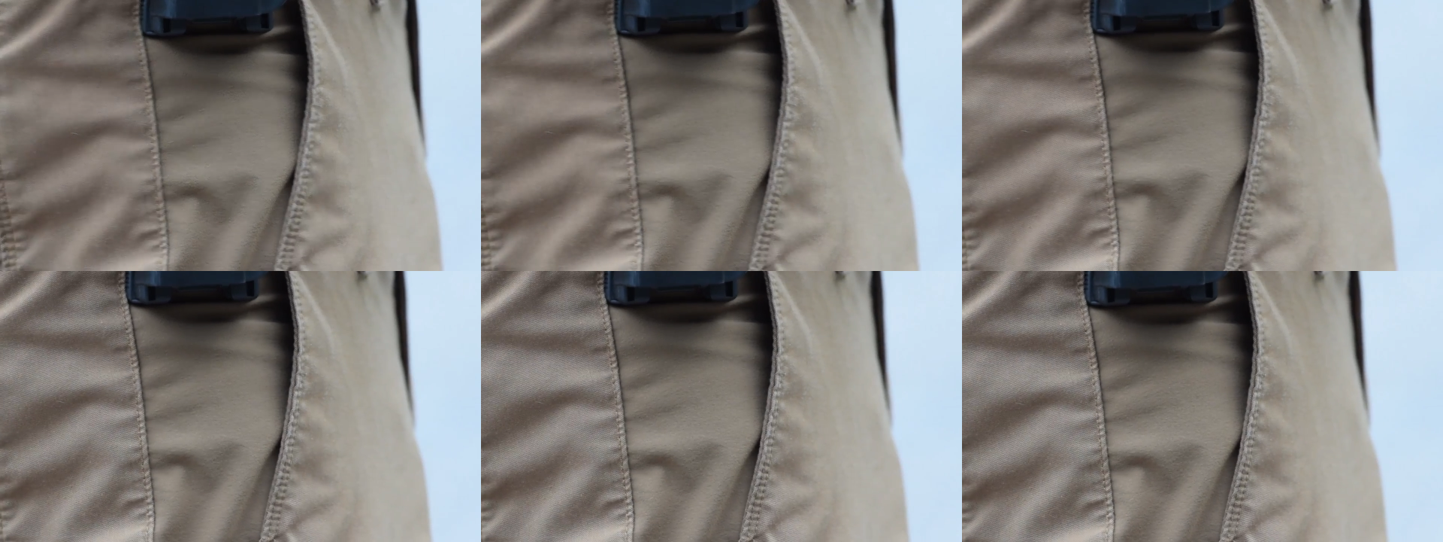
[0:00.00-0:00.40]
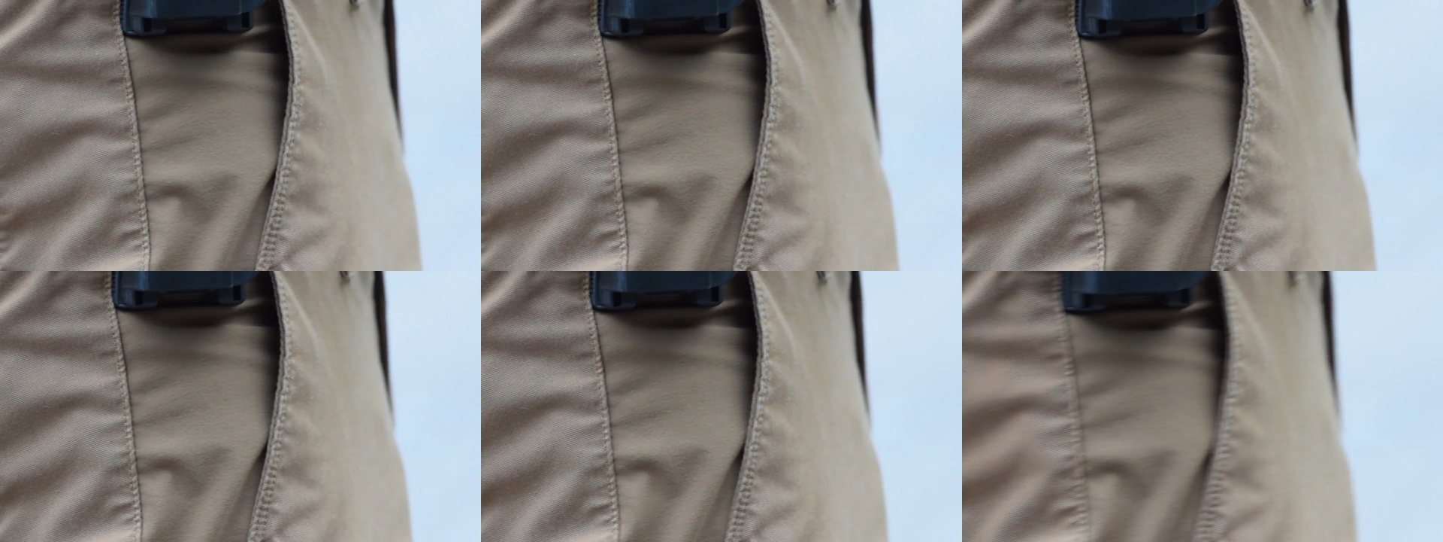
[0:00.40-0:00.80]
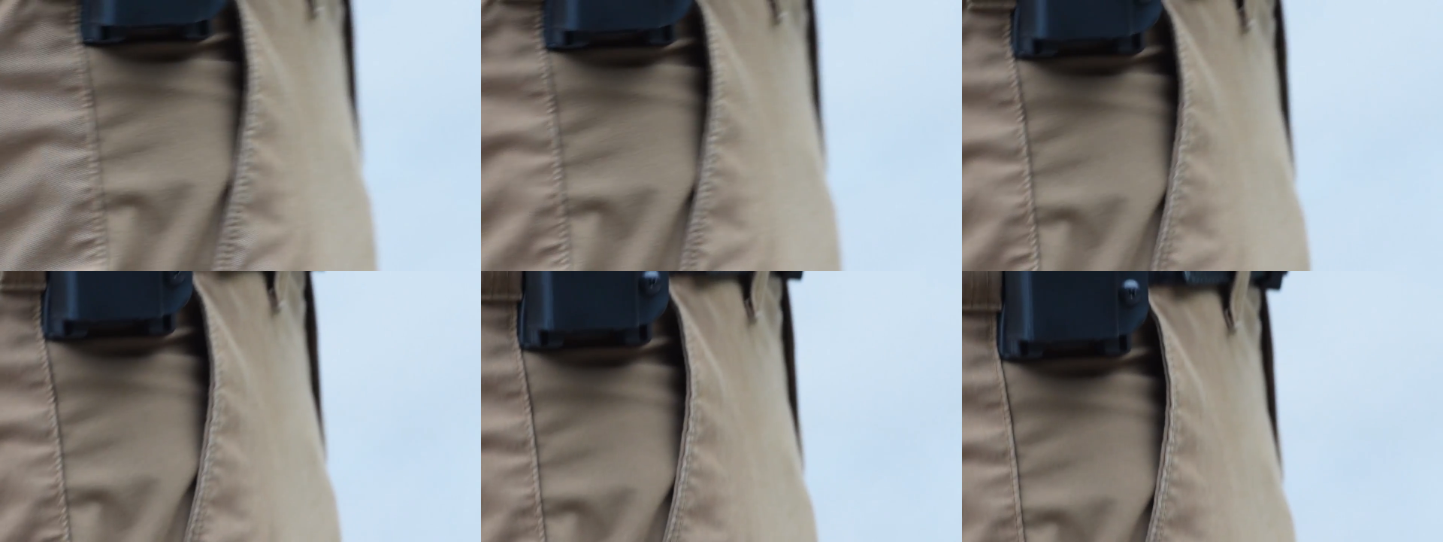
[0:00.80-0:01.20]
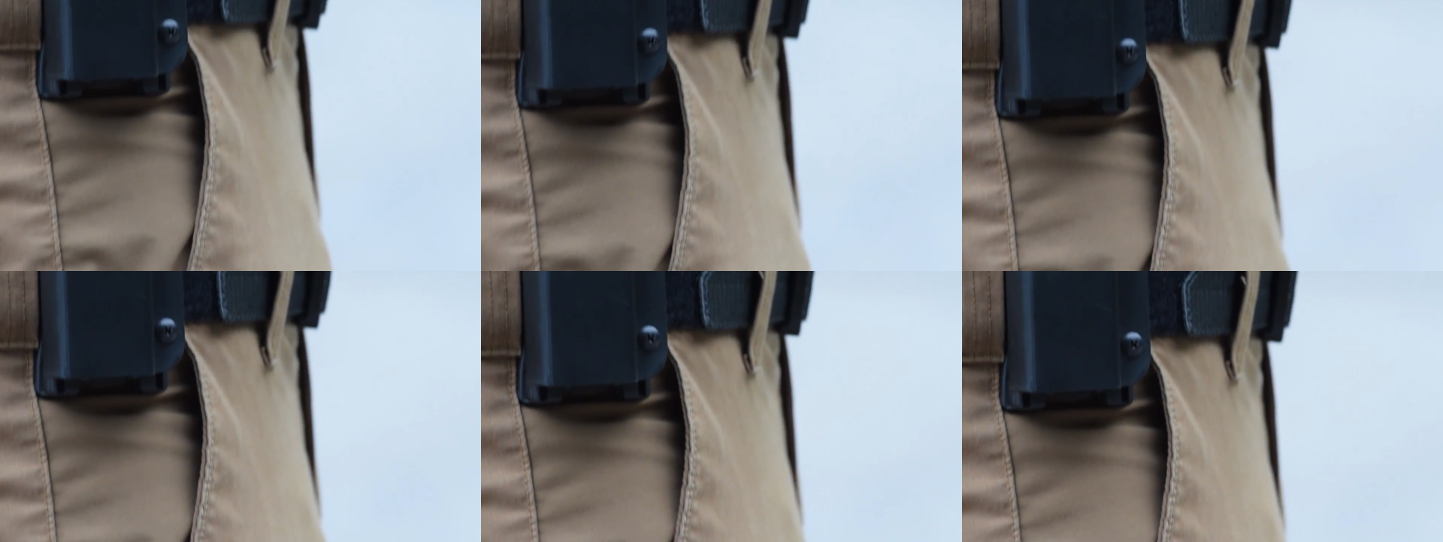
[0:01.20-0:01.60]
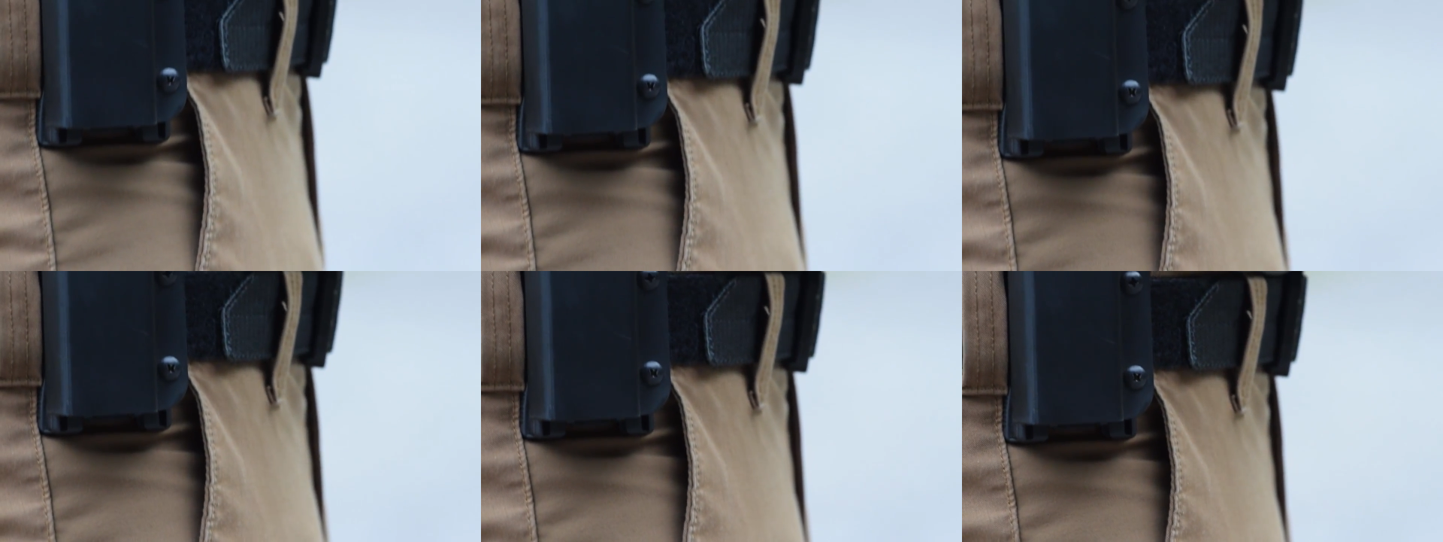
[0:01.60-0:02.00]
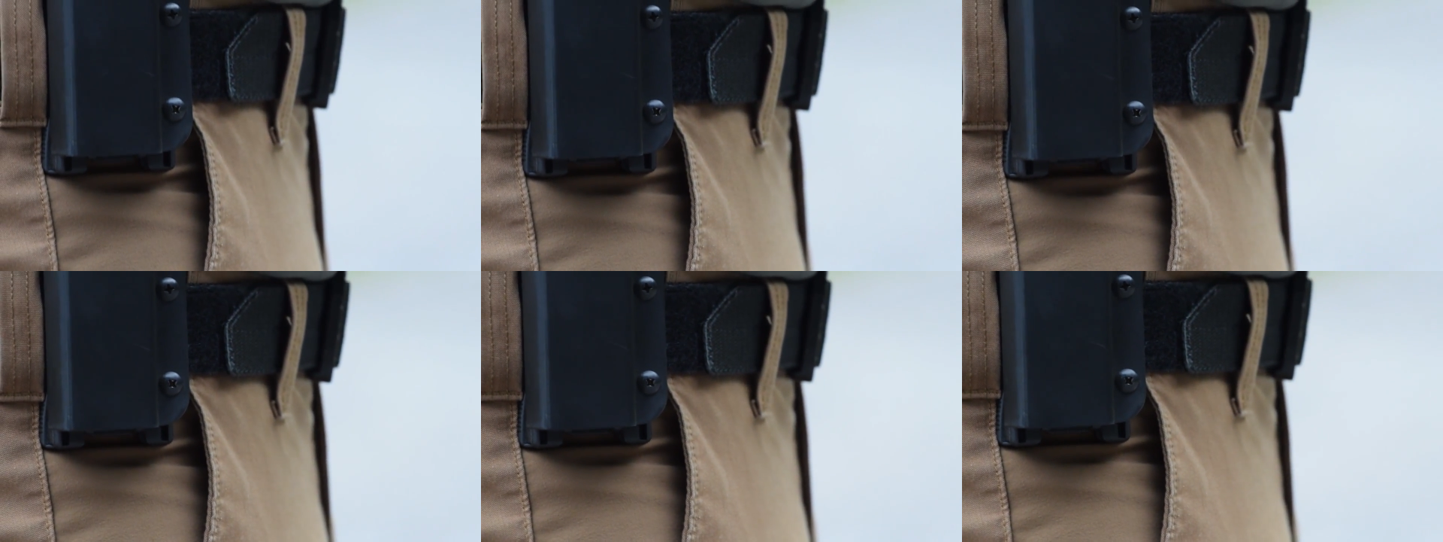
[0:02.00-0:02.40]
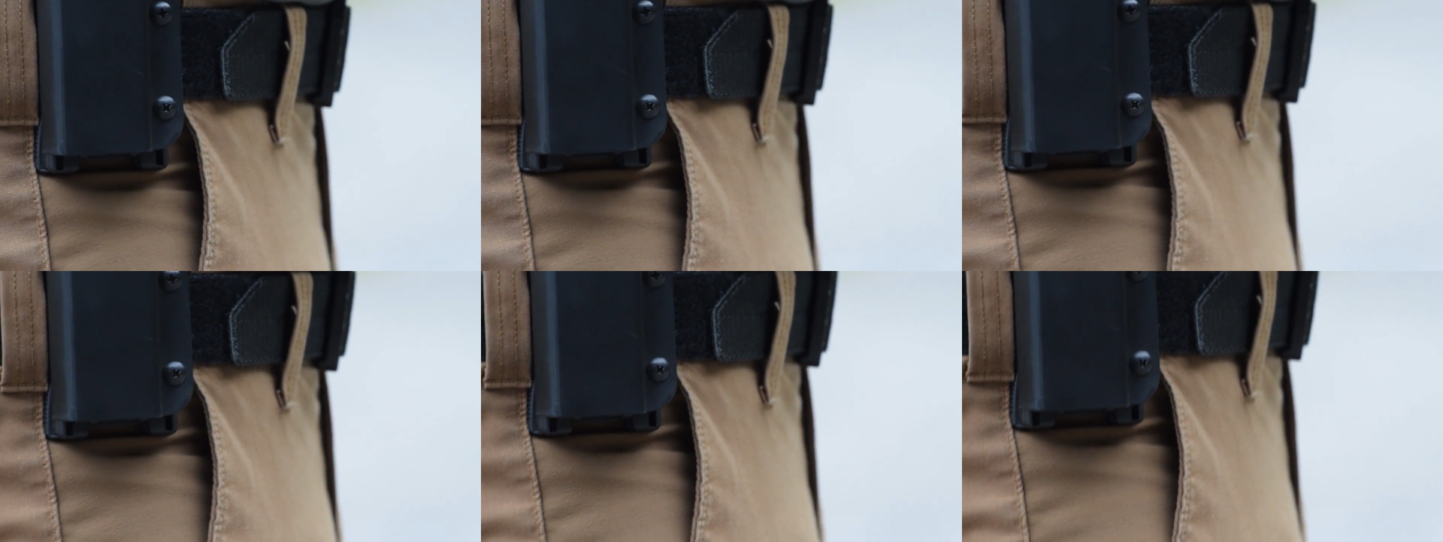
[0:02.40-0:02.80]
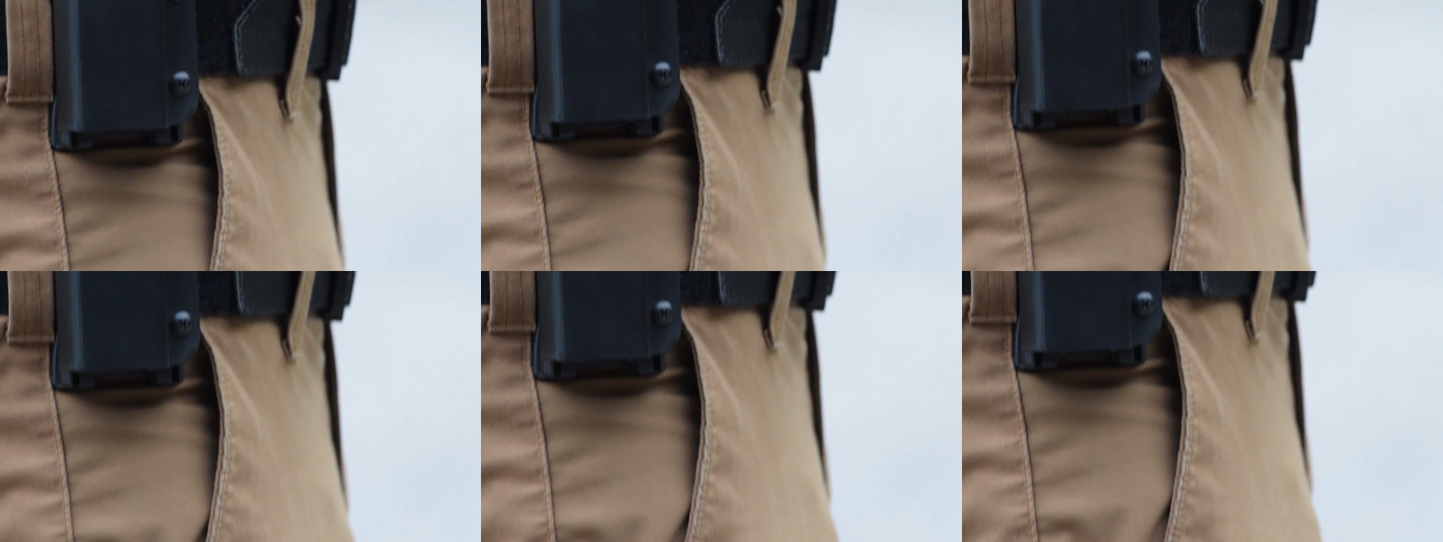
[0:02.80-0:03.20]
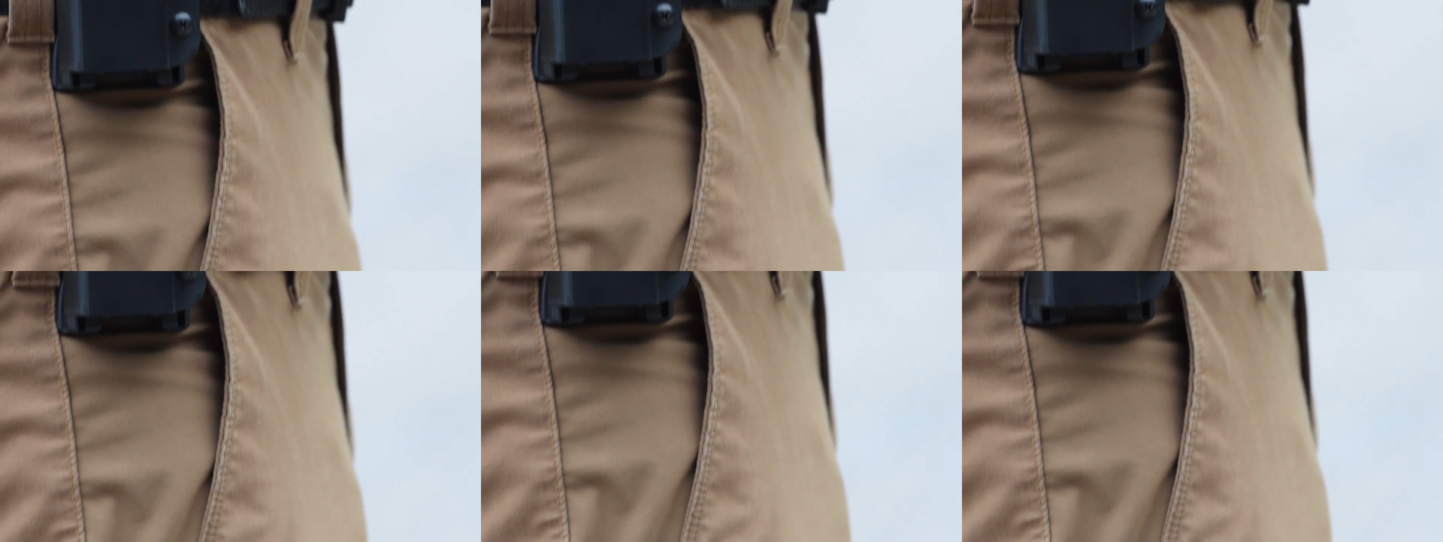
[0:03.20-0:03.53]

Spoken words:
No face is visible, so there are no lips to read.